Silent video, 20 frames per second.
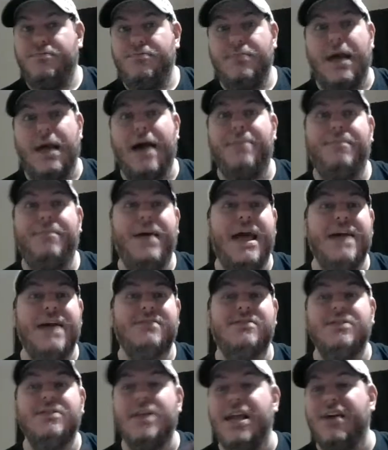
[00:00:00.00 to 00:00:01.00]

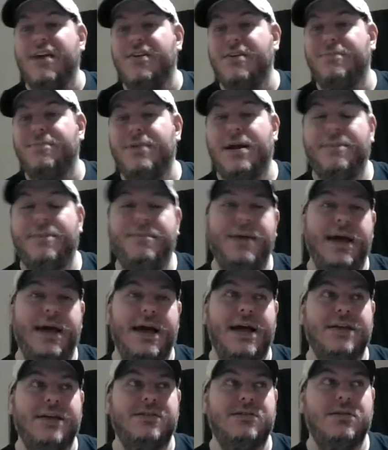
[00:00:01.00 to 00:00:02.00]
near it, but I
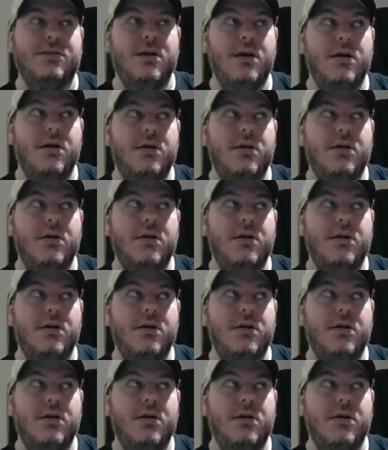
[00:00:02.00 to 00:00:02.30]
pass.